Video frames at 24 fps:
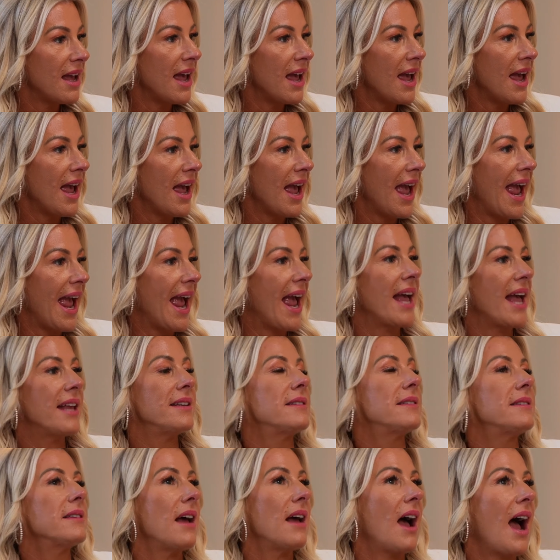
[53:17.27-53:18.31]
That's good.
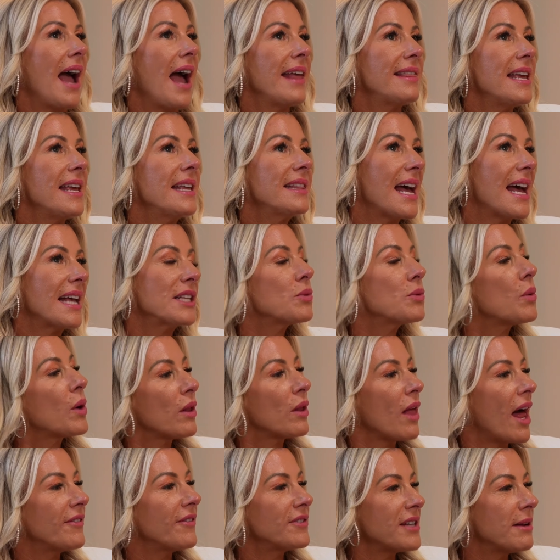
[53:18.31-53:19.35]
And I think that's where
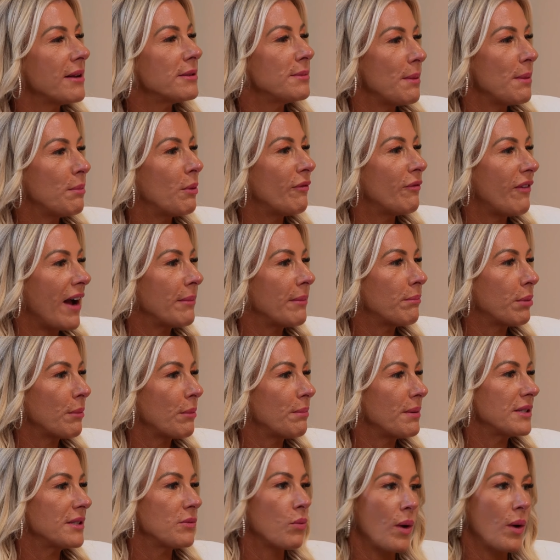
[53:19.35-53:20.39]
a lot of times people find
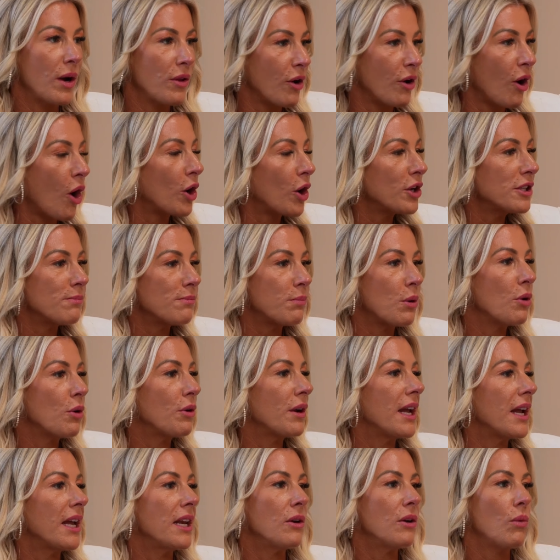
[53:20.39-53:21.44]
purpose, where their heart's
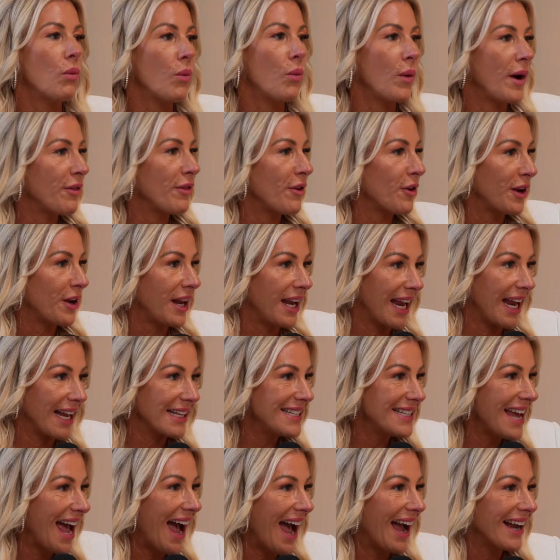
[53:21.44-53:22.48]
broken, where they're getting
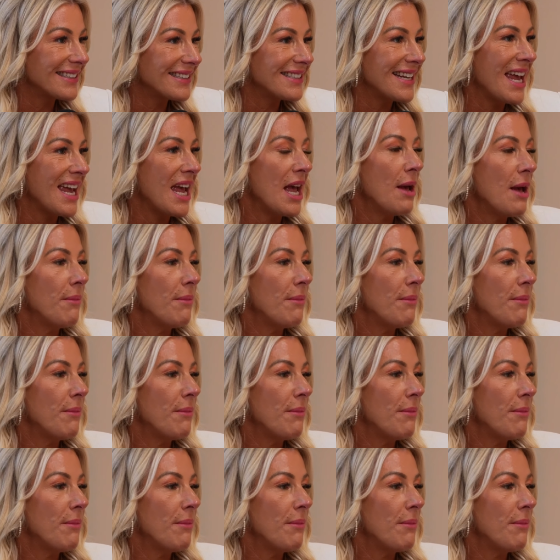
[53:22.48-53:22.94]
attacked,